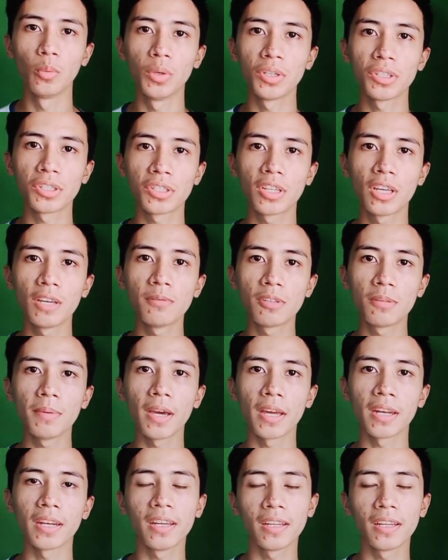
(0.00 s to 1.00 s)
which gives
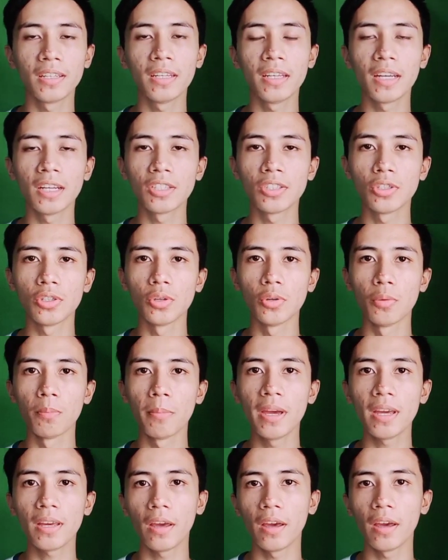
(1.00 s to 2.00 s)
me an idea to
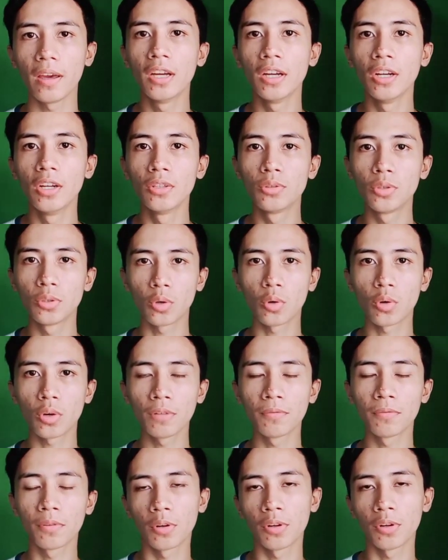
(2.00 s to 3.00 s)
make a
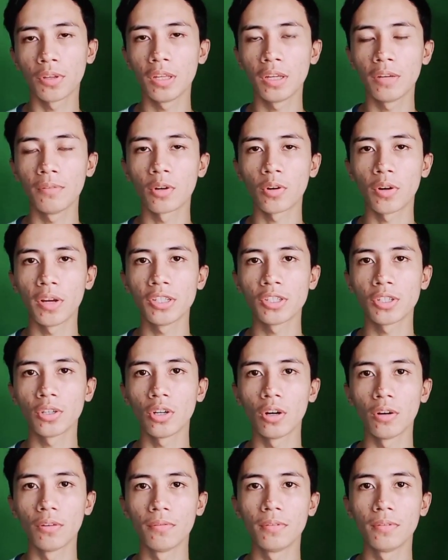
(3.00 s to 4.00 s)
tutorial for the
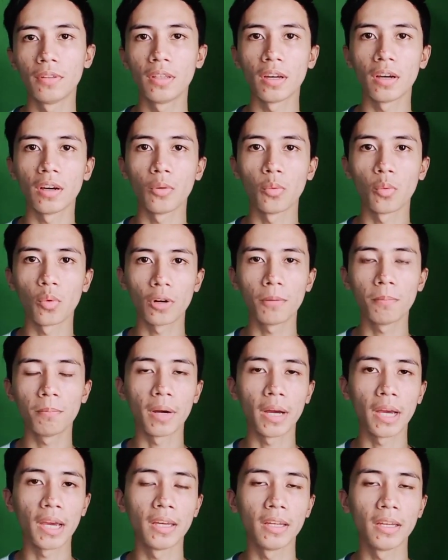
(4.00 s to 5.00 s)
variation of the Werm
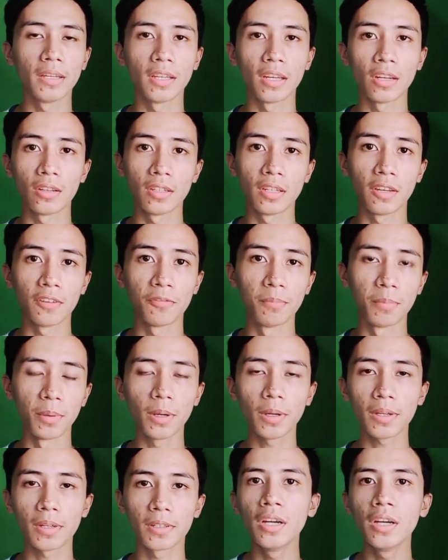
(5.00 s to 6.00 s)
by Dan and Dave
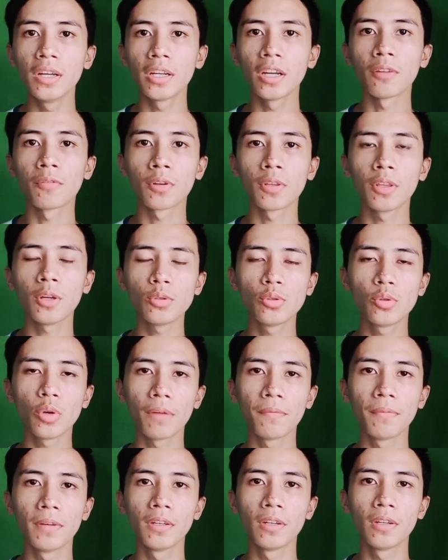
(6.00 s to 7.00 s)
Buck. Now for those who
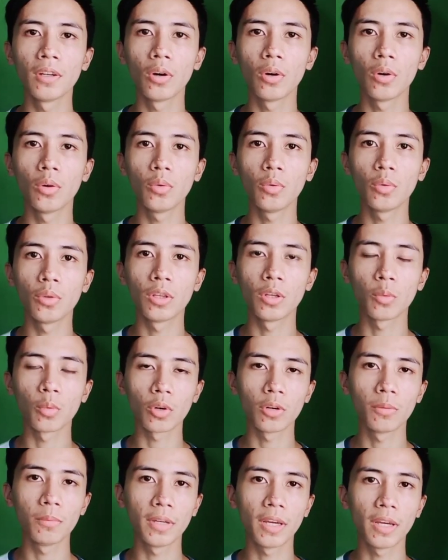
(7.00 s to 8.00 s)
haven't know The
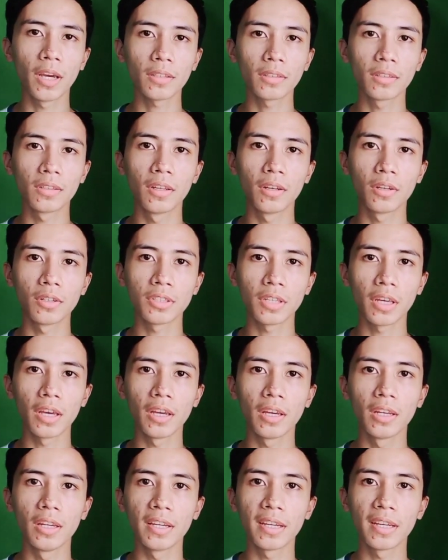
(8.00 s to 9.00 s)
Werm yet, there's
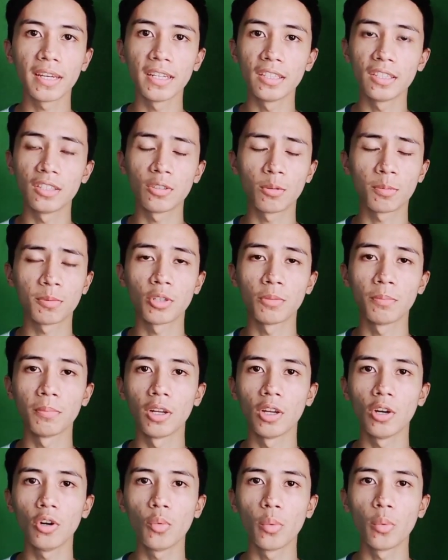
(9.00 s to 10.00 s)
a link in the description
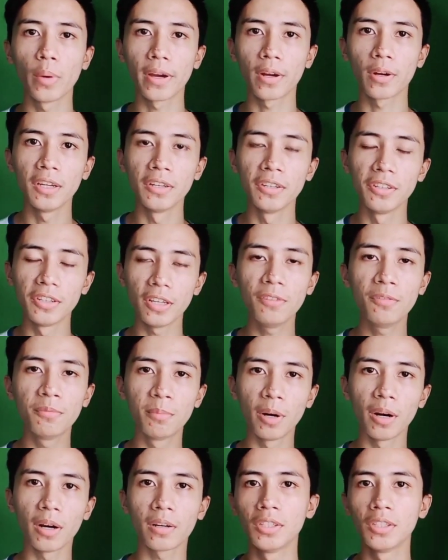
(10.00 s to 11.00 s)
below where
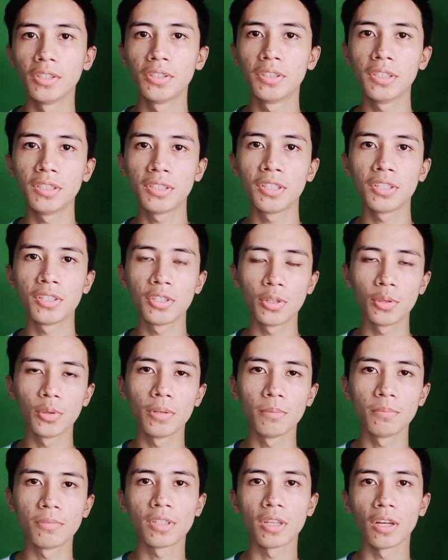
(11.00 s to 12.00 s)
Dave Buck teaches you
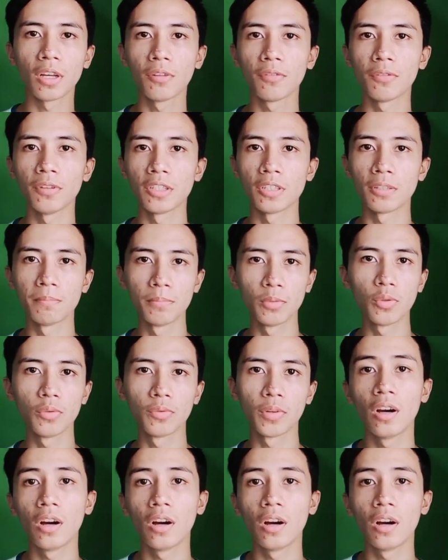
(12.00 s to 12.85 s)
himself his move